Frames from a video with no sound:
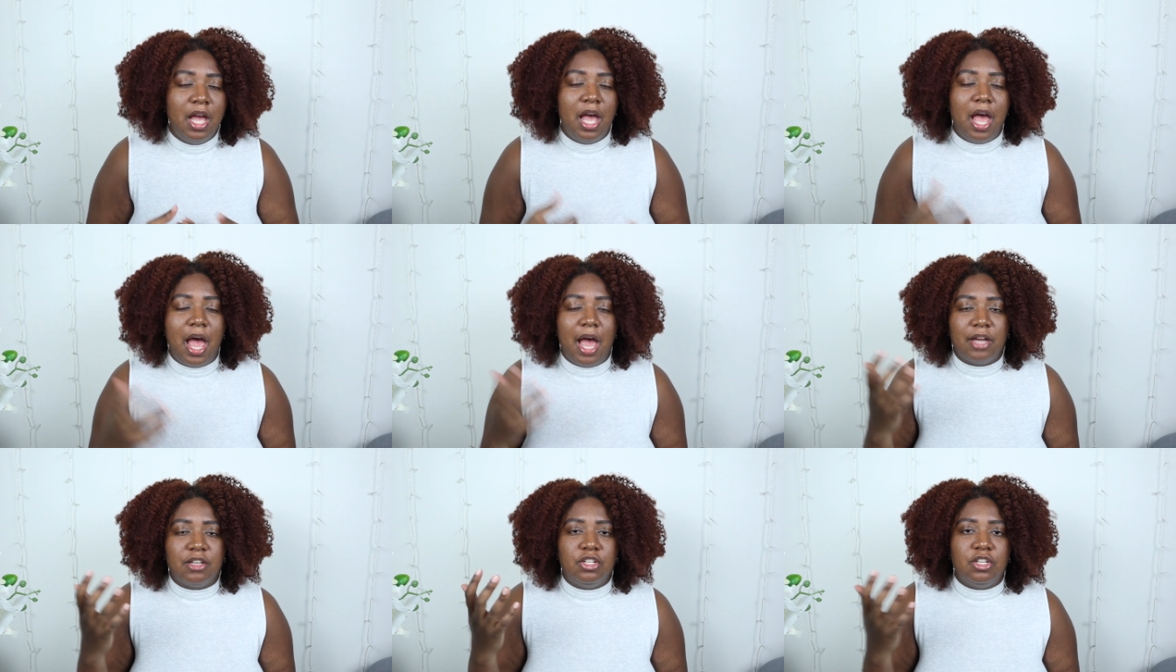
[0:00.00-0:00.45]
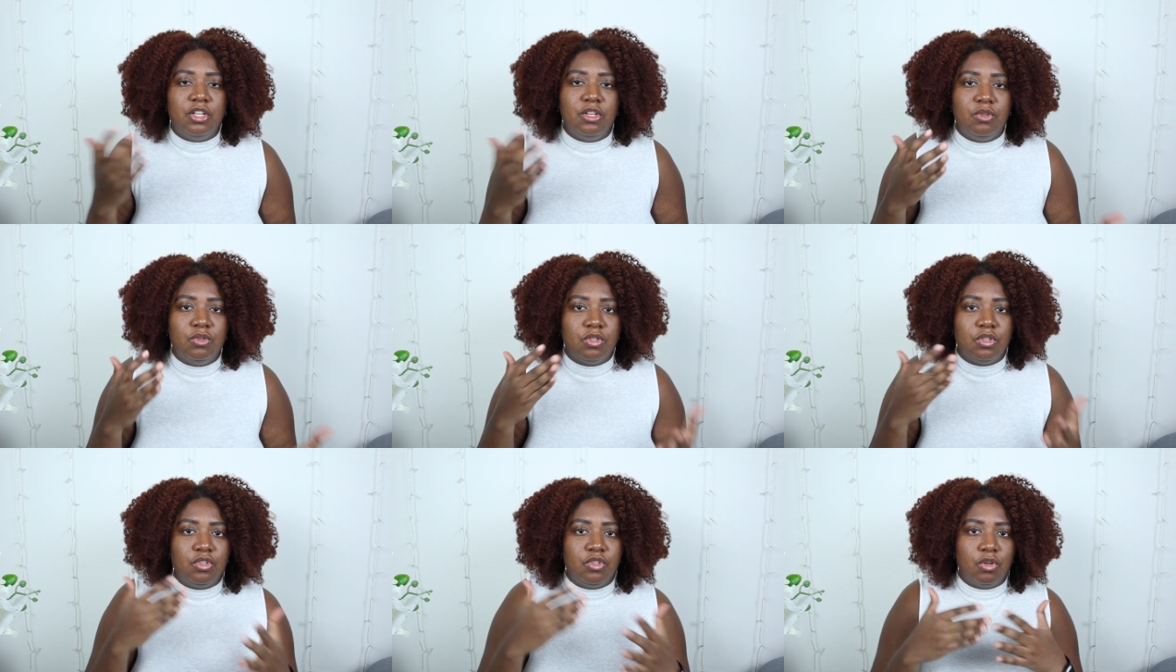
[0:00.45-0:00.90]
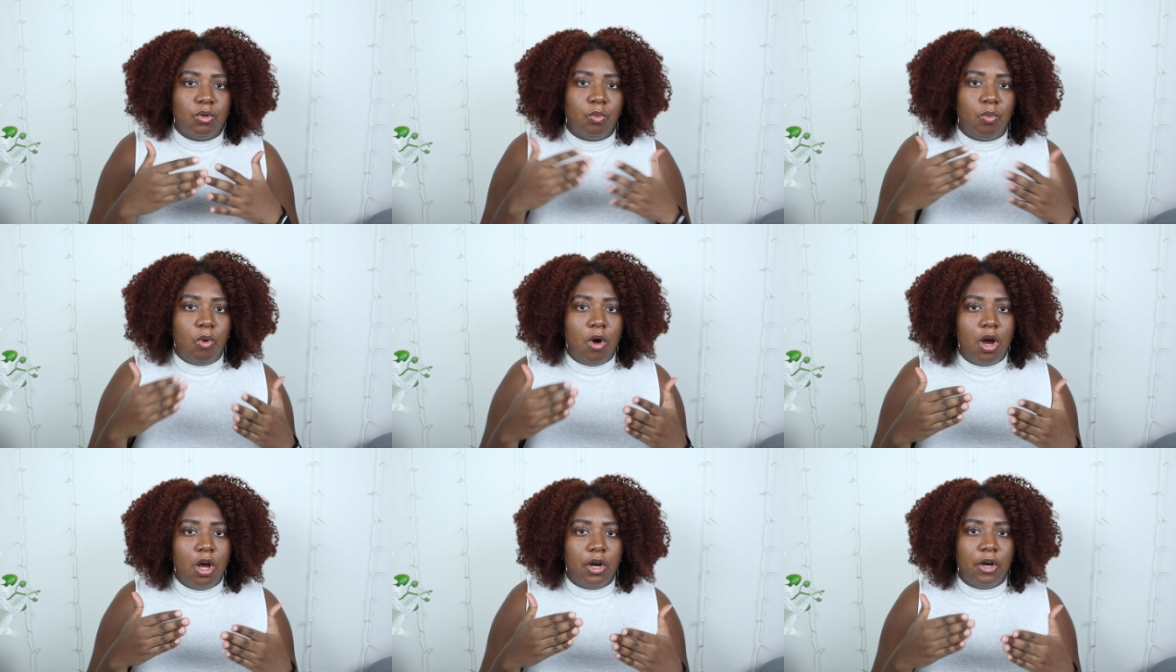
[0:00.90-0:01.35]
actually uses your
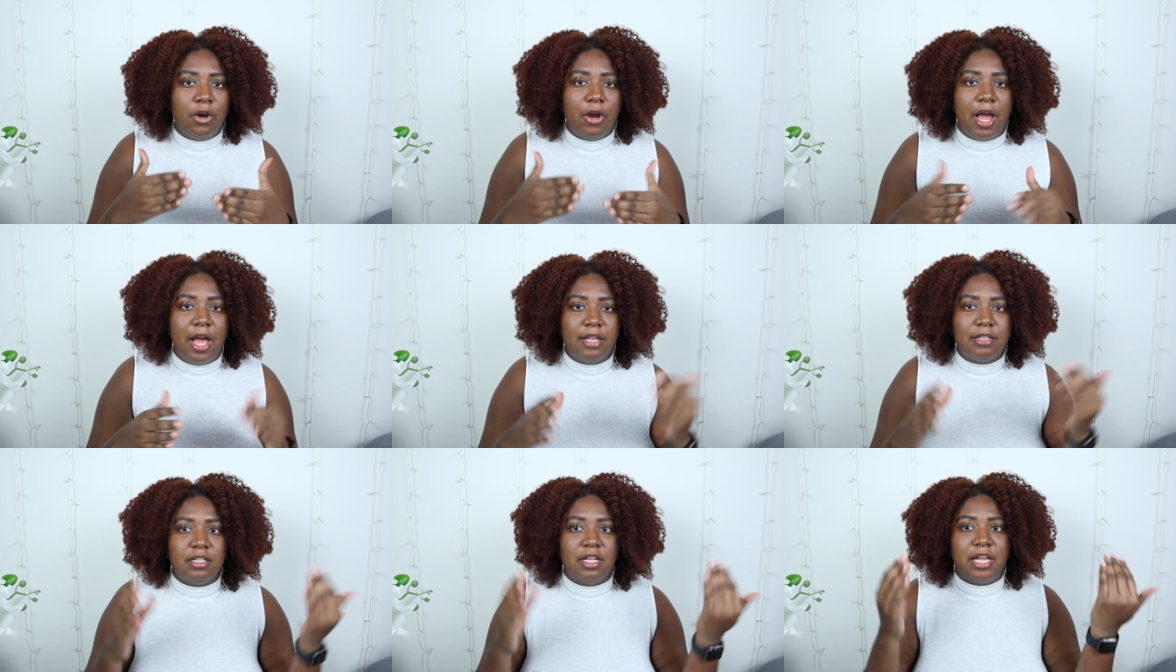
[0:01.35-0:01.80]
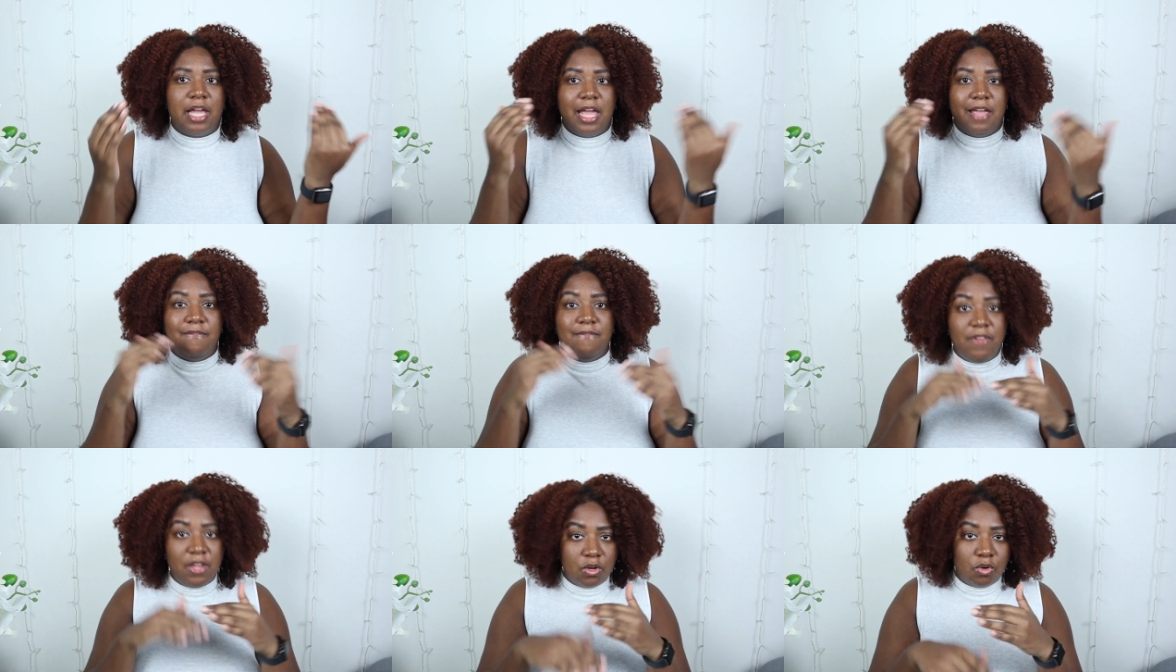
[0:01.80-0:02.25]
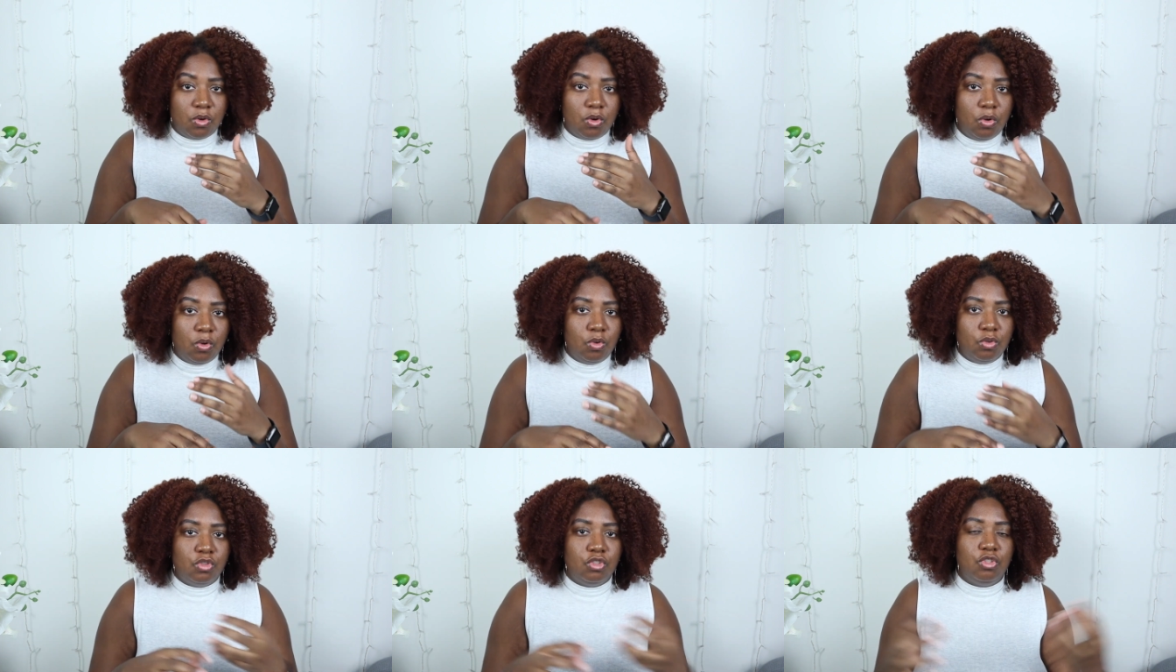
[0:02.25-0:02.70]
water as like a
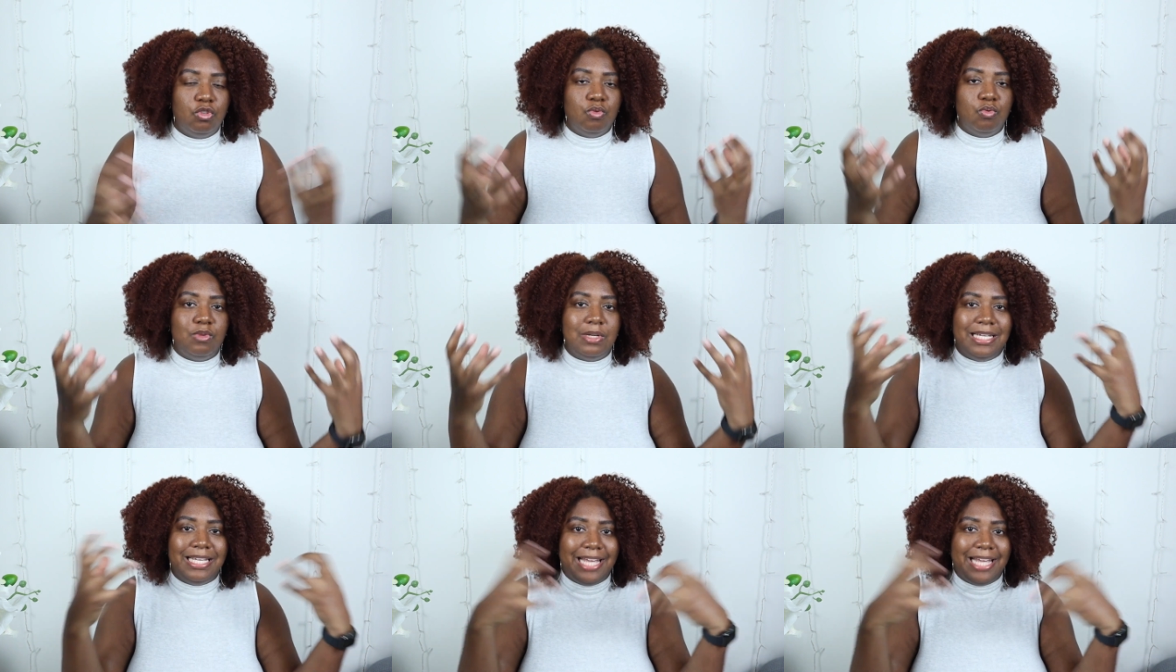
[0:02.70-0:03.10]
vehicle to